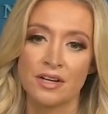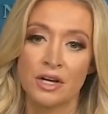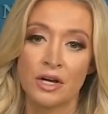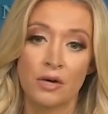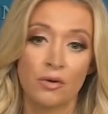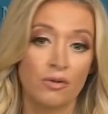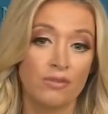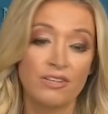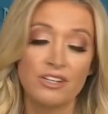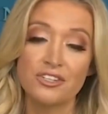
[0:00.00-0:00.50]

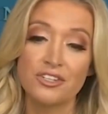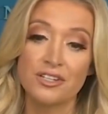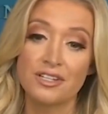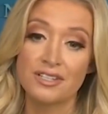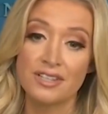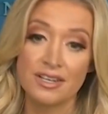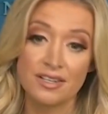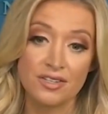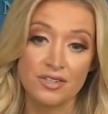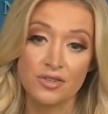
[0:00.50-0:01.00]
revisionist
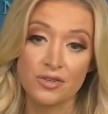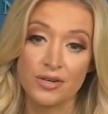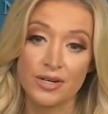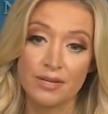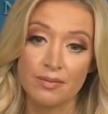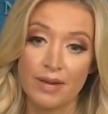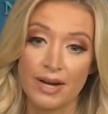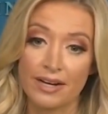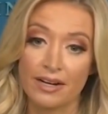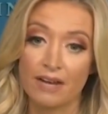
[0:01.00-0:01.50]
history
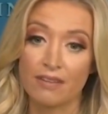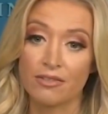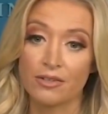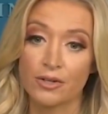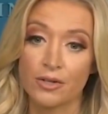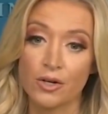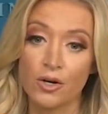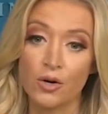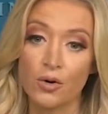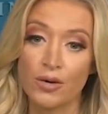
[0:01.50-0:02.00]
by Governor
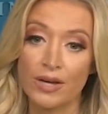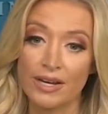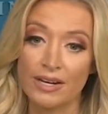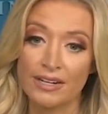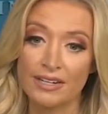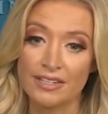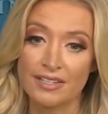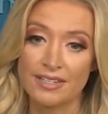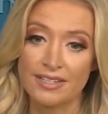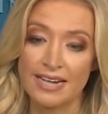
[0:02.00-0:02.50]
Hogan, and
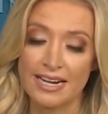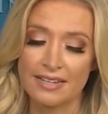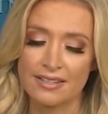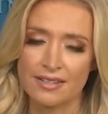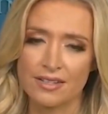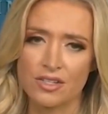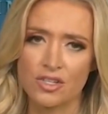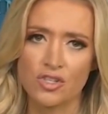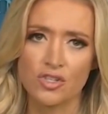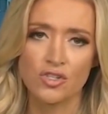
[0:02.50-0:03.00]
it stands in
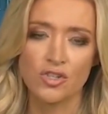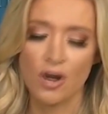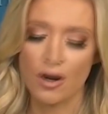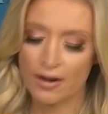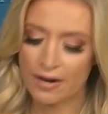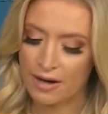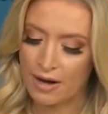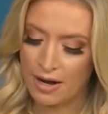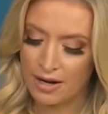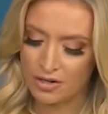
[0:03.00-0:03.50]
stark
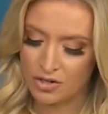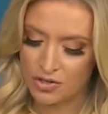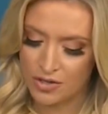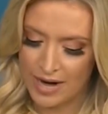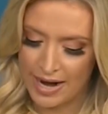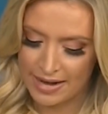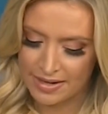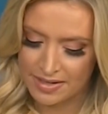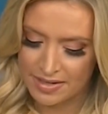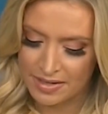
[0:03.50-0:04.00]

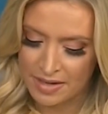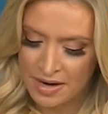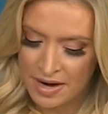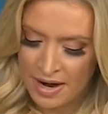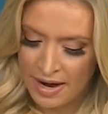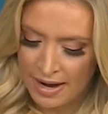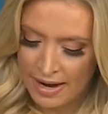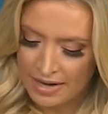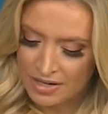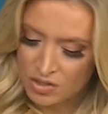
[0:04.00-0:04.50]
contrast
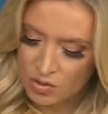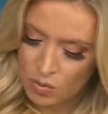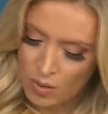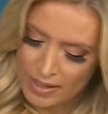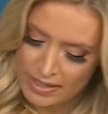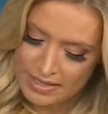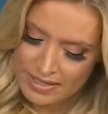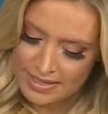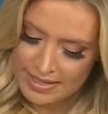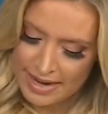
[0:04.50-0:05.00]
uh, to what
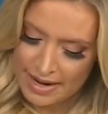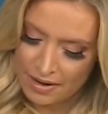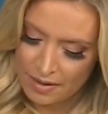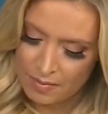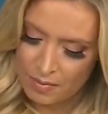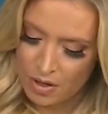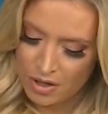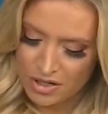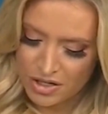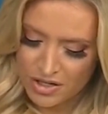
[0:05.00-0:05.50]
he said on
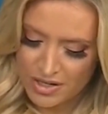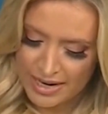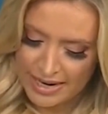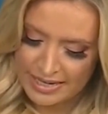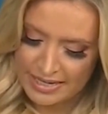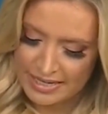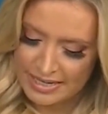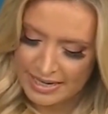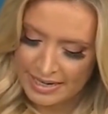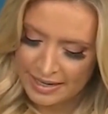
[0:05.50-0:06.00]
March
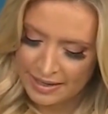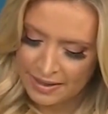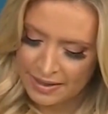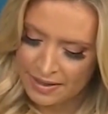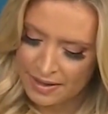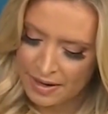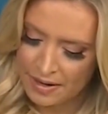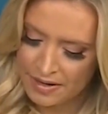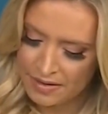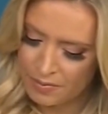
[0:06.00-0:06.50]
19th,
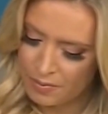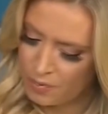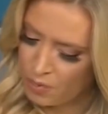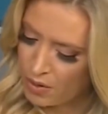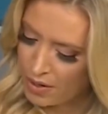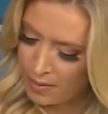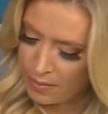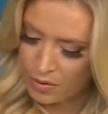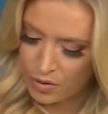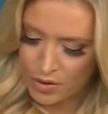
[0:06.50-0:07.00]
uh, where he
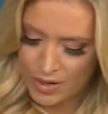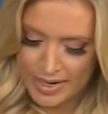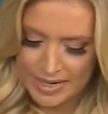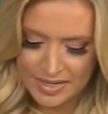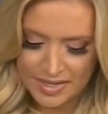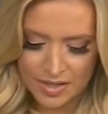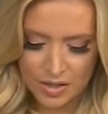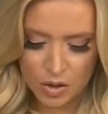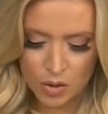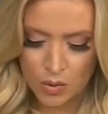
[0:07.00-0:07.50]
praised
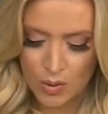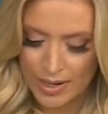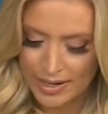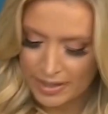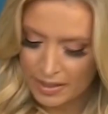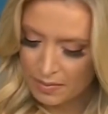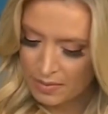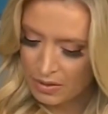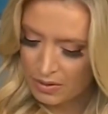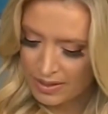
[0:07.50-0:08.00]
the great
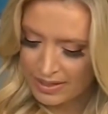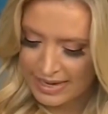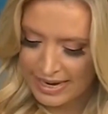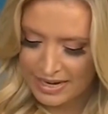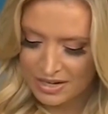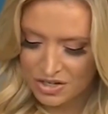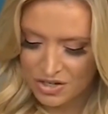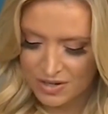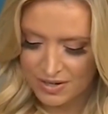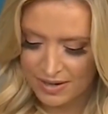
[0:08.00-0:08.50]

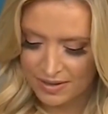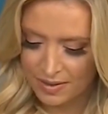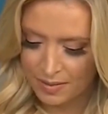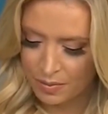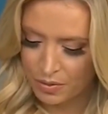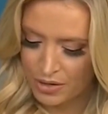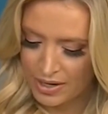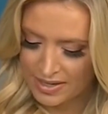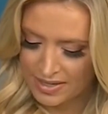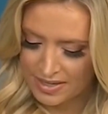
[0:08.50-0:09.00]
communication that the
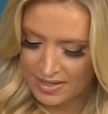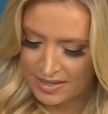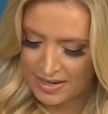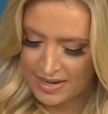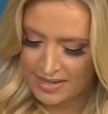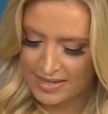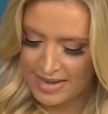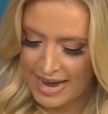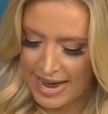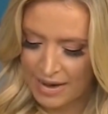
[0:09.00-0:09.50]
president has
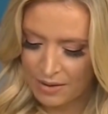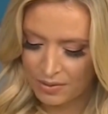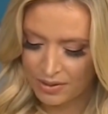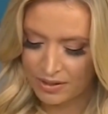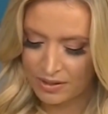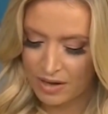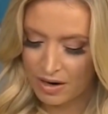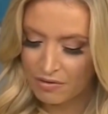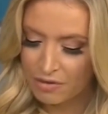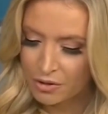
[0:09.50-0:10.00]
had with
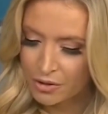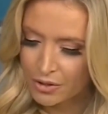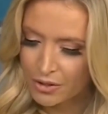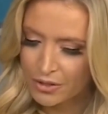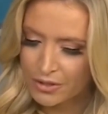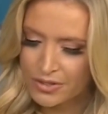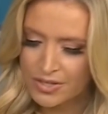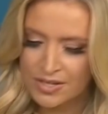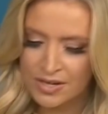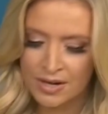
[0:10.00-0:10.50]

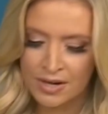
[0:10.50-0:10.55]
governors.